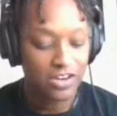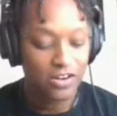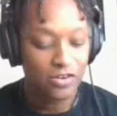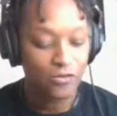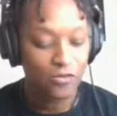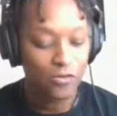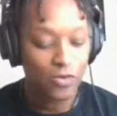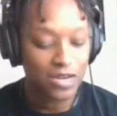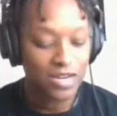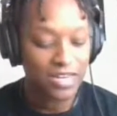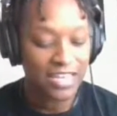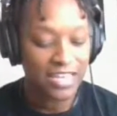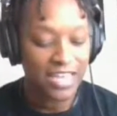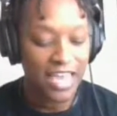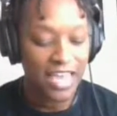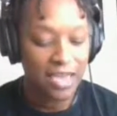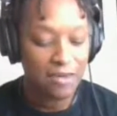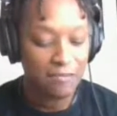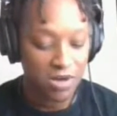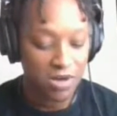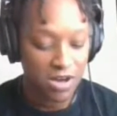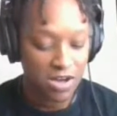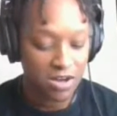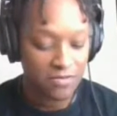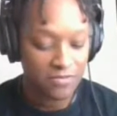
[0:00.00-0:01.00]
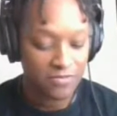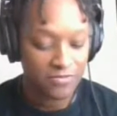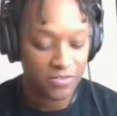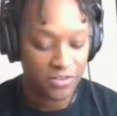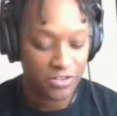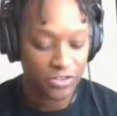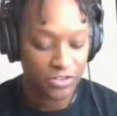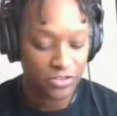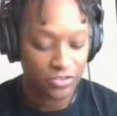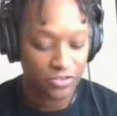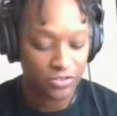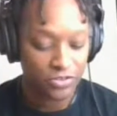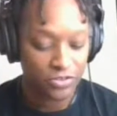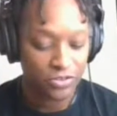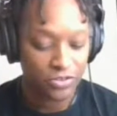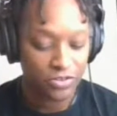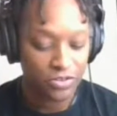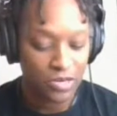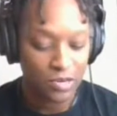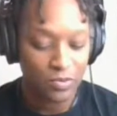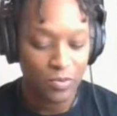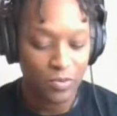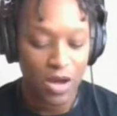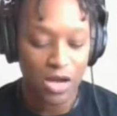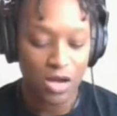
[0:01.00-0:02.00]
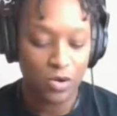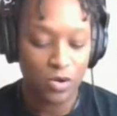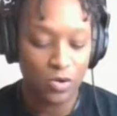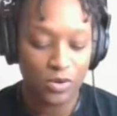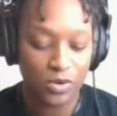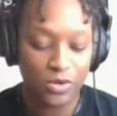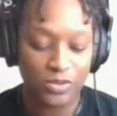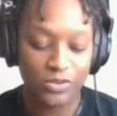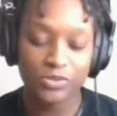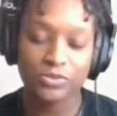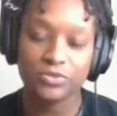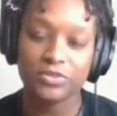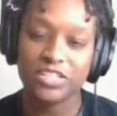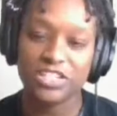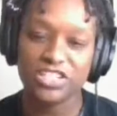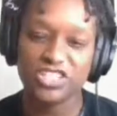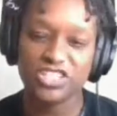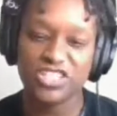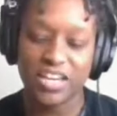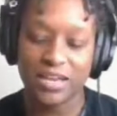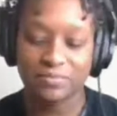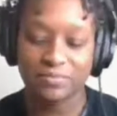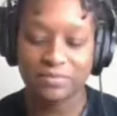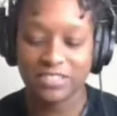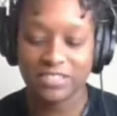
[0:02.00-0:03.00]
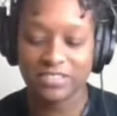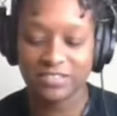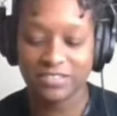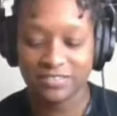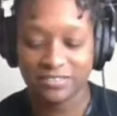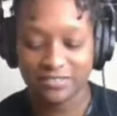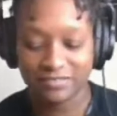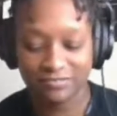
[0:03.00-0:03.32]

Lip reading: What came up for you while going through this chapter?